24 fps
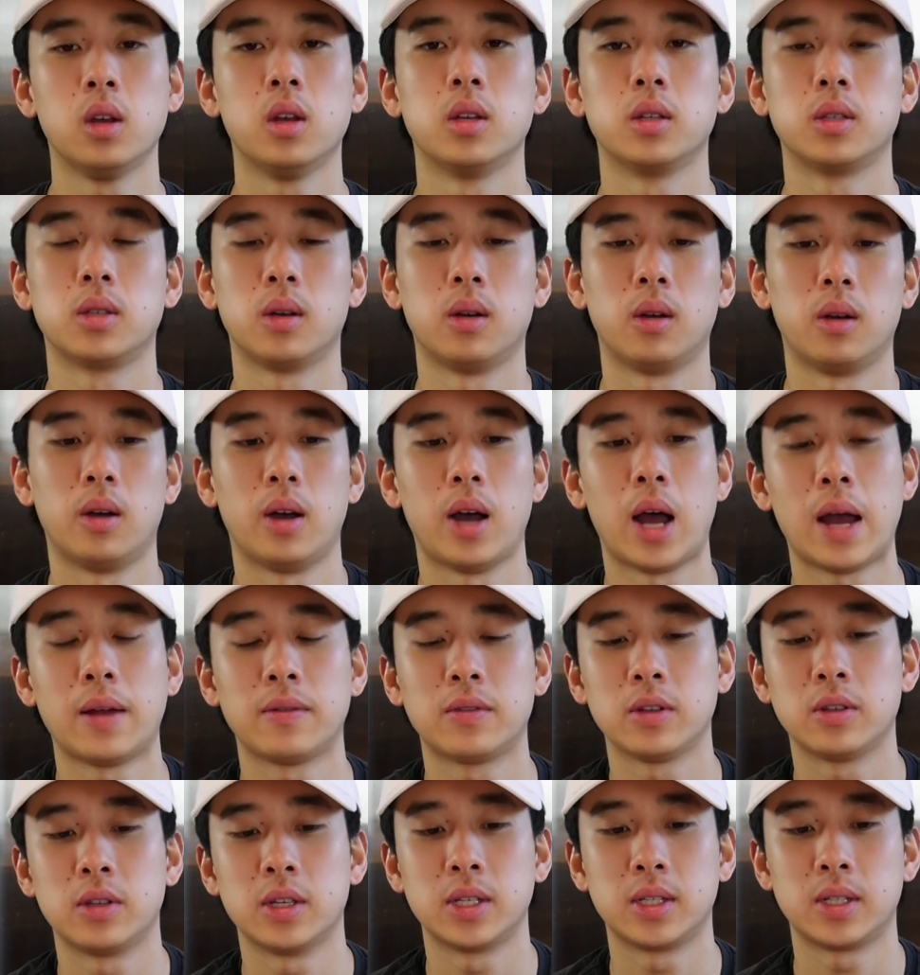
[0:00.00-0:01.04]
So
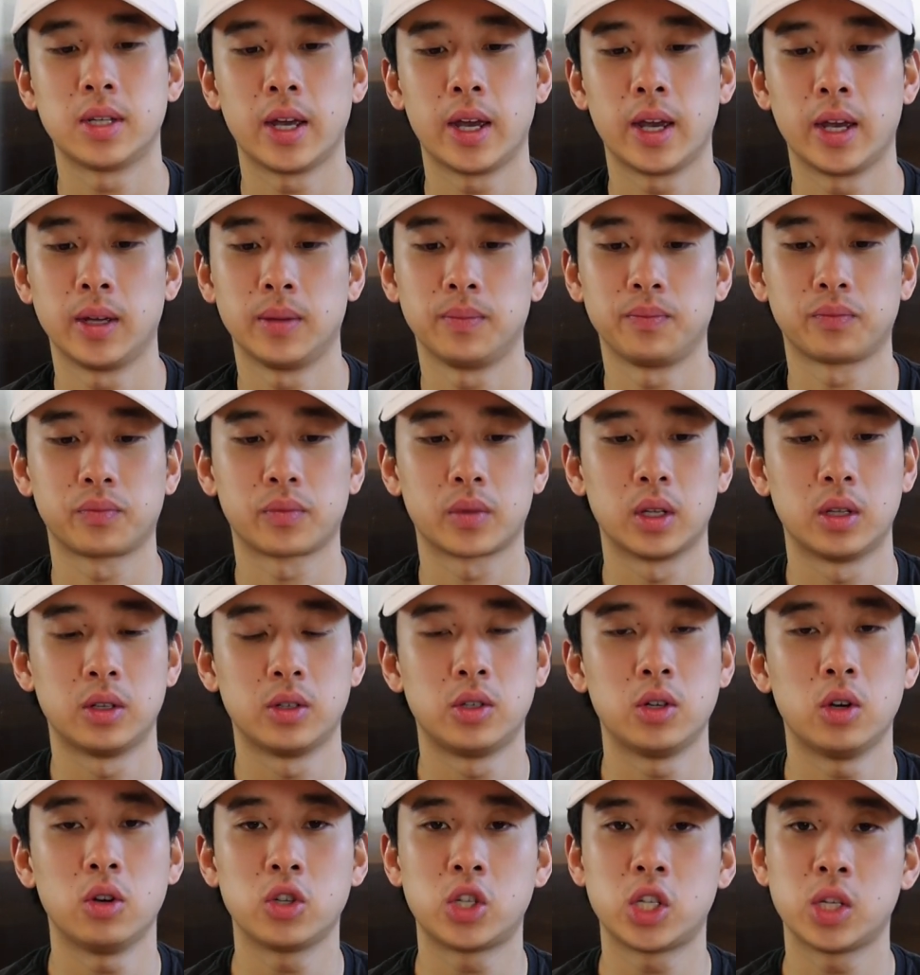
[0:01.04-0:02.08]
after this day,
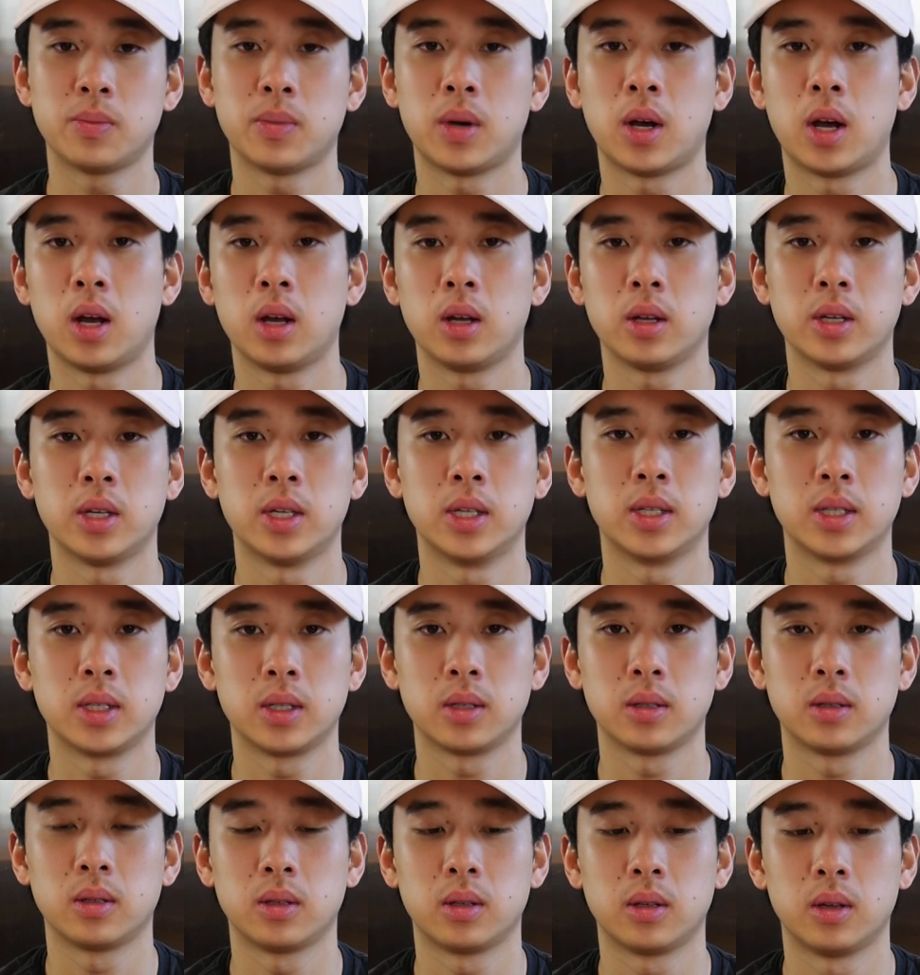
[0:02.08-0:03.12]
Dojima
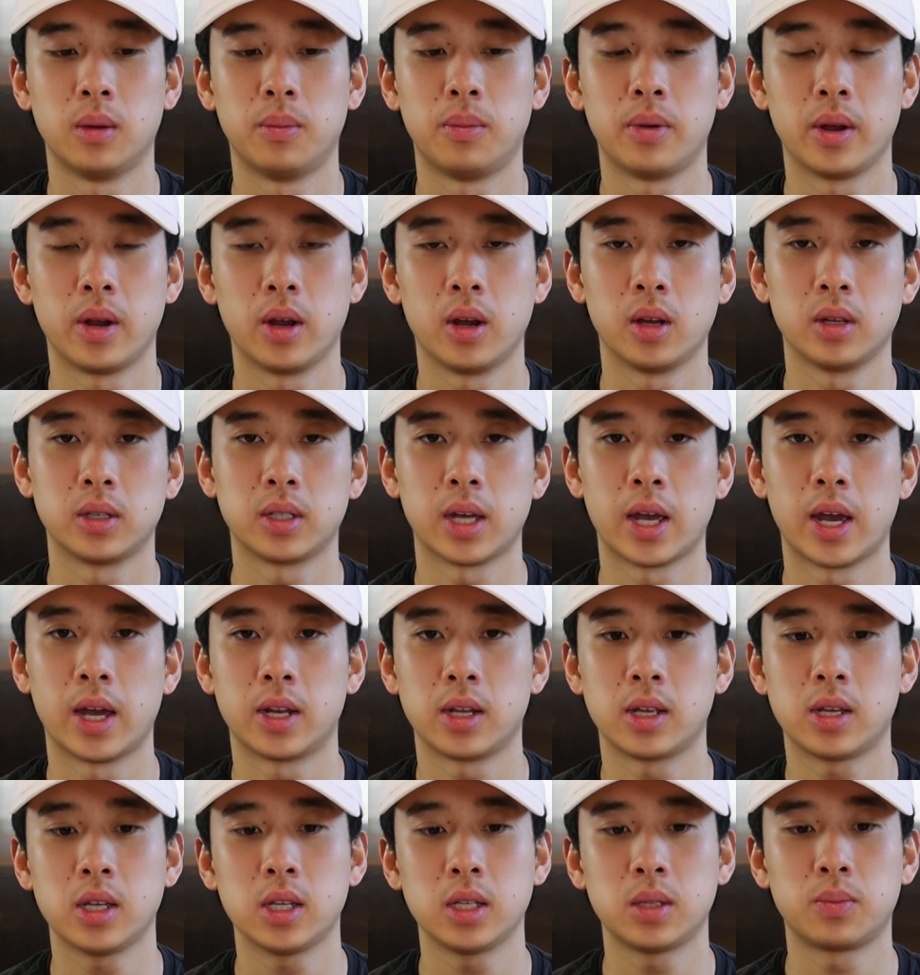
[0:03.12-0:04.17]
is appears,
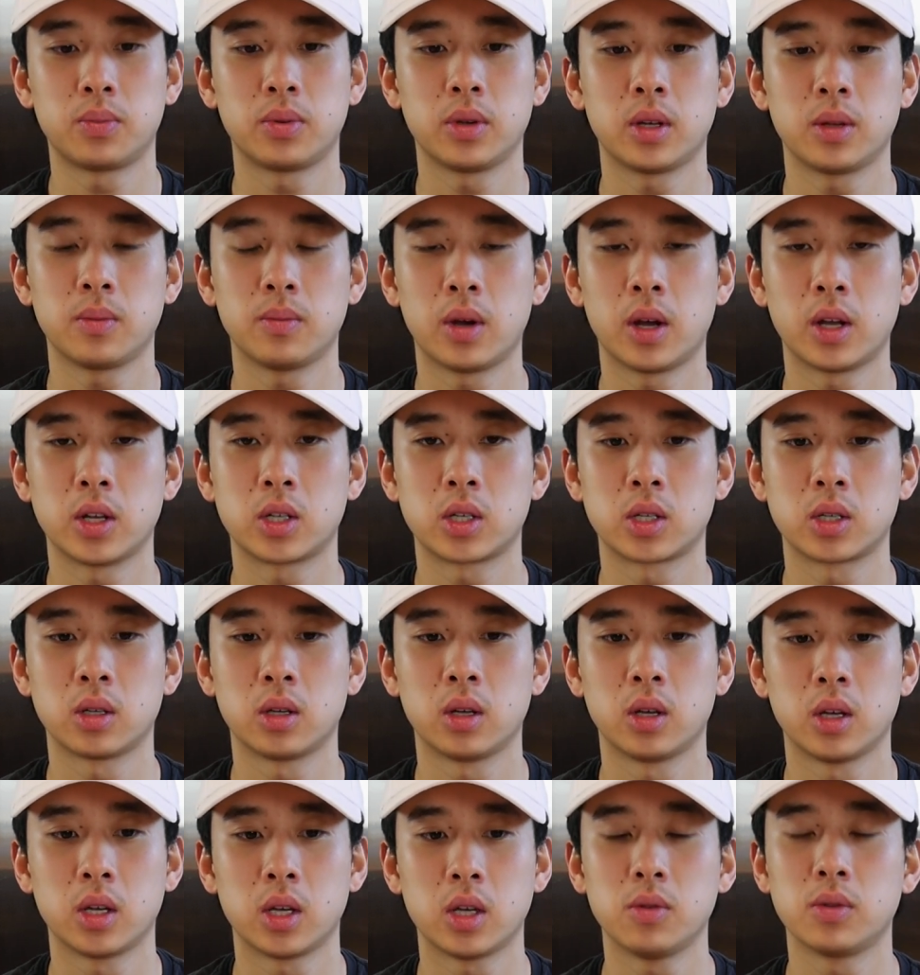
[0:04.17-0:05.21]
and he
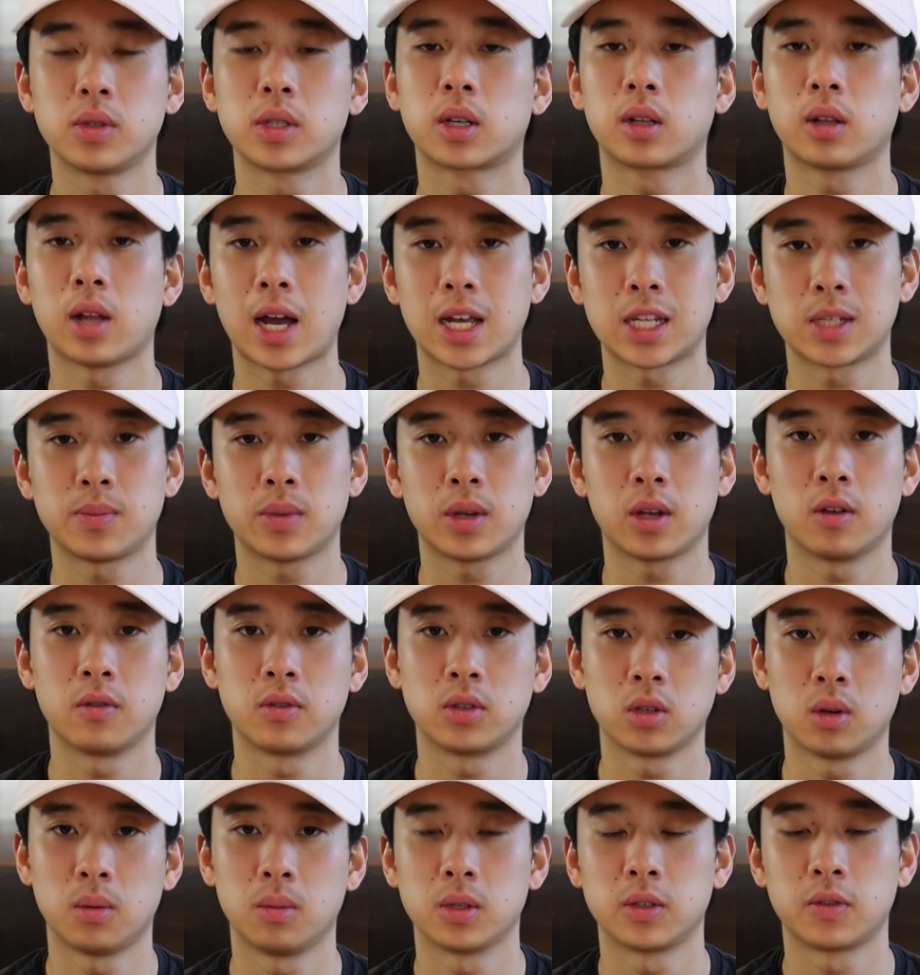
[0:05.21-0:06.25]
was a classmate of
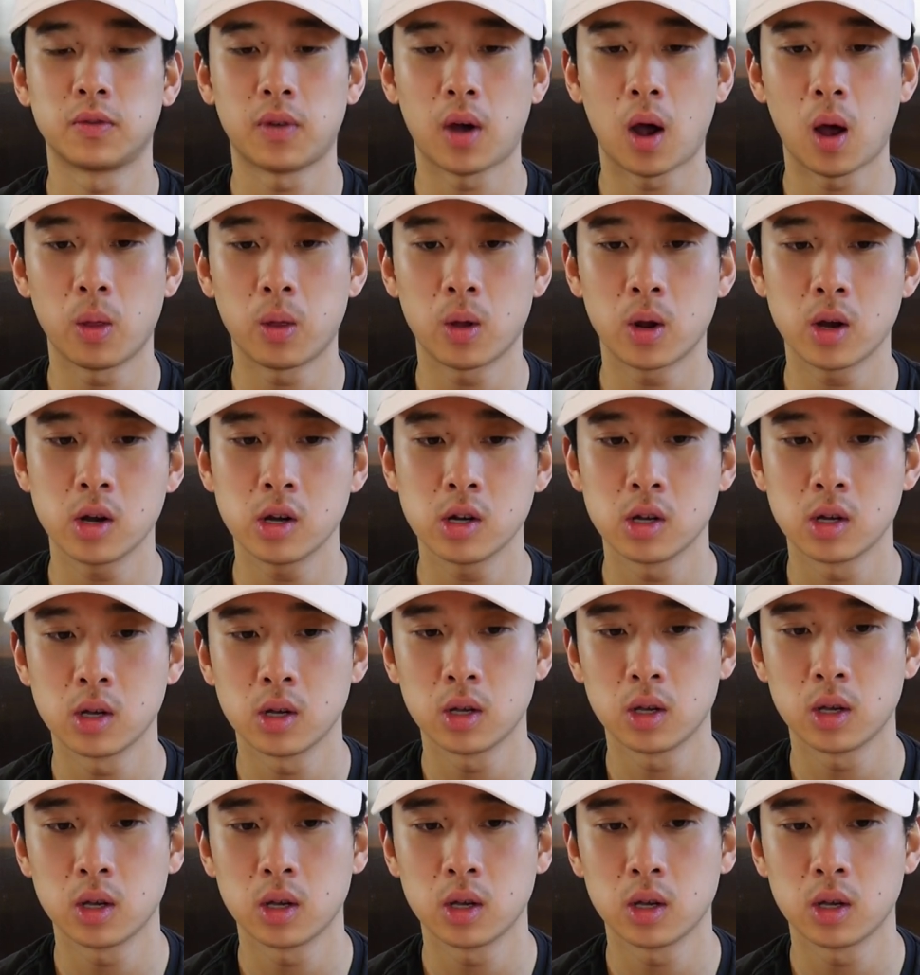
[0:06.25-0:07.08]
someone's father,